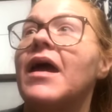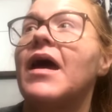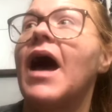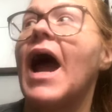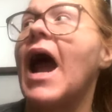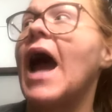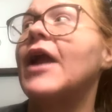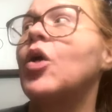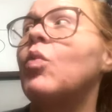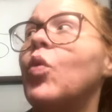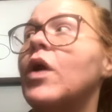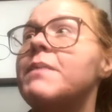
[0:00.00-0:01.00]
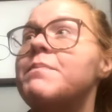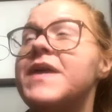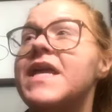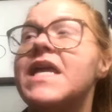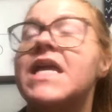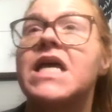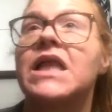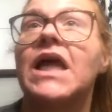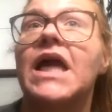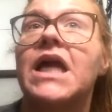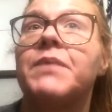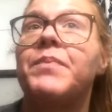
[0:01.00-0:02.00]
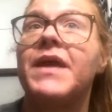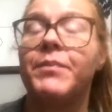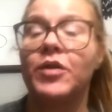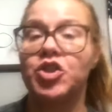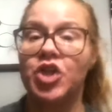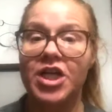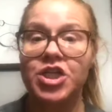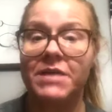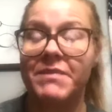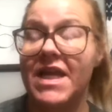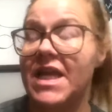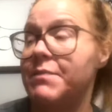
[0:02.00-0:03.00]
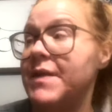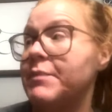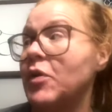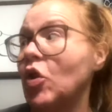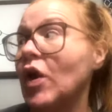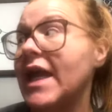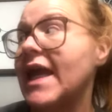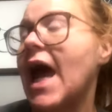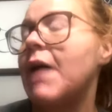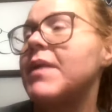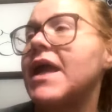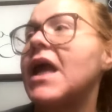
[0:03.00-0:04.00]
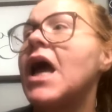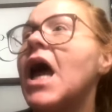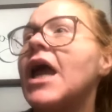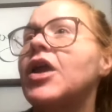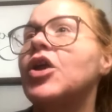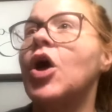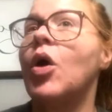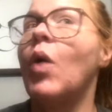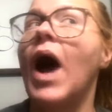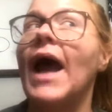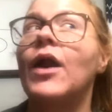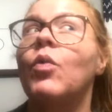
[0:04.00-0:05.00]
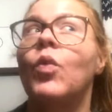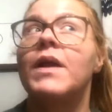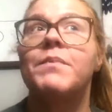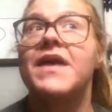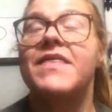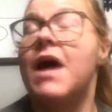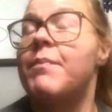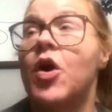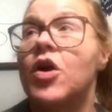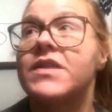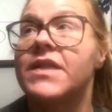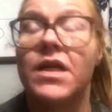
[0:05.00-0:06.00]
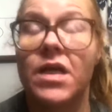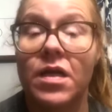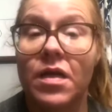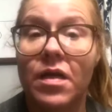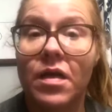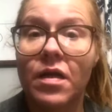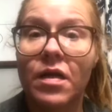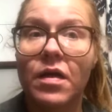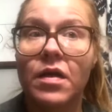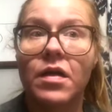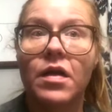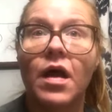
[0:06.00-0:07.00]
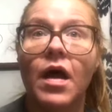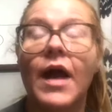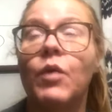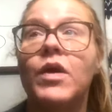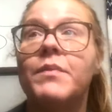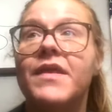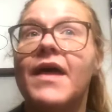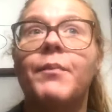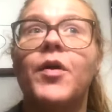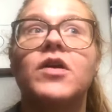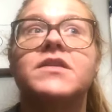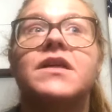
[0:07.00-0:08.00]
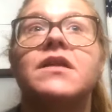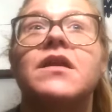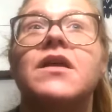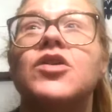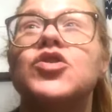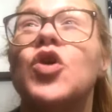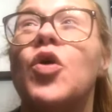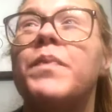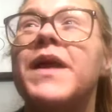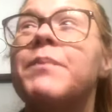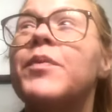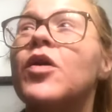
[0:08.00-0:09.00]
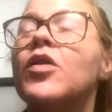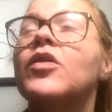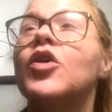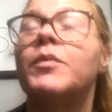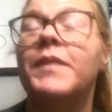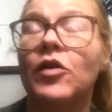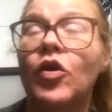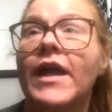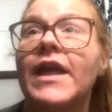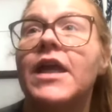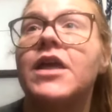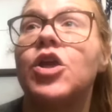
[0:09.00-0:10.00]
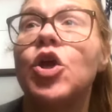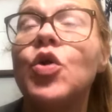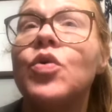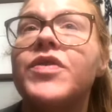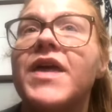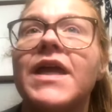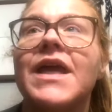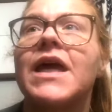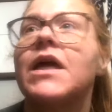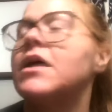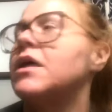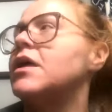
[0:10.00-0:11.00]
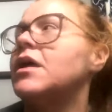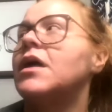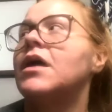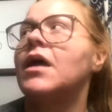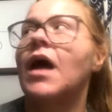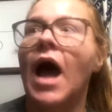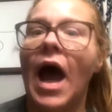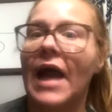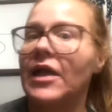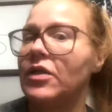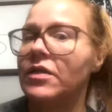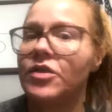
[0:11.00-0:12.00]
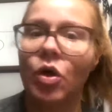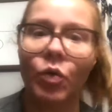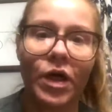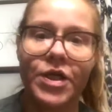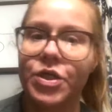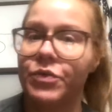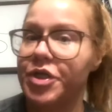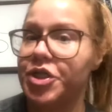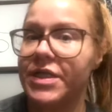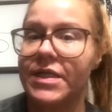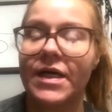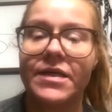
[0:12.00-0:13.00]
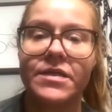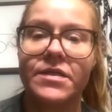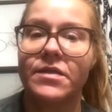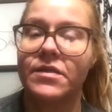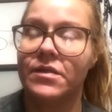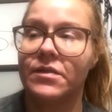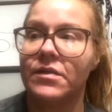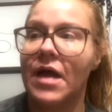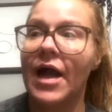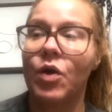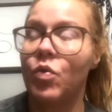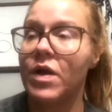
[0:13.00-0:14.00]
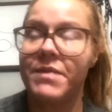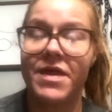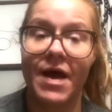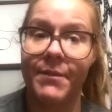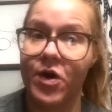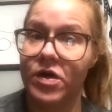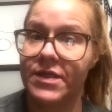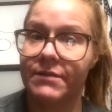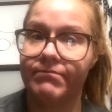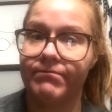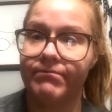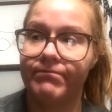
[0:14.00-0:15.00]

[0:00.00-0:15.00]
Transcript: I, I don't want to be like people judging me and people looking at me. You know, I don't want to be that person. I don't want to be that person. So people could be looking at you thinking, I don't want to do what she does. I don't want to be that person.